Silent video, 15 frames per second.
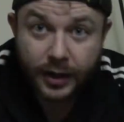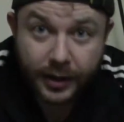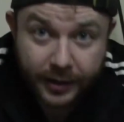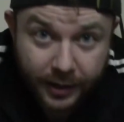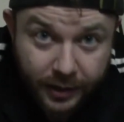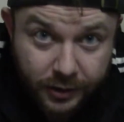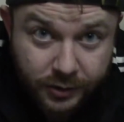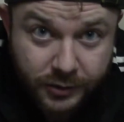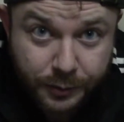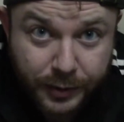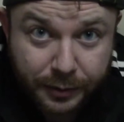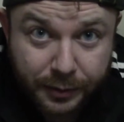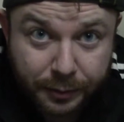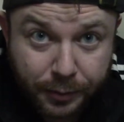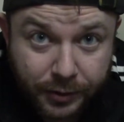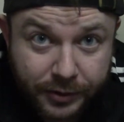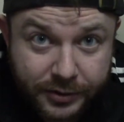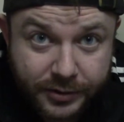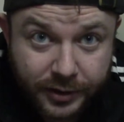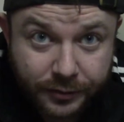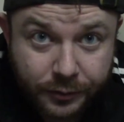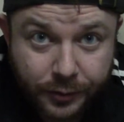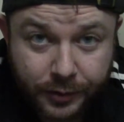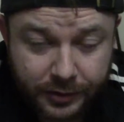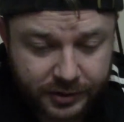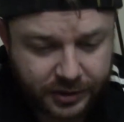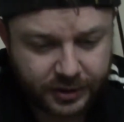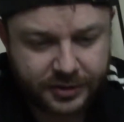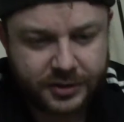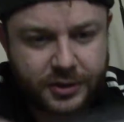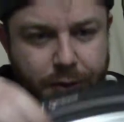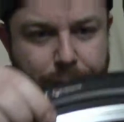Again, you should be able to pull this off with just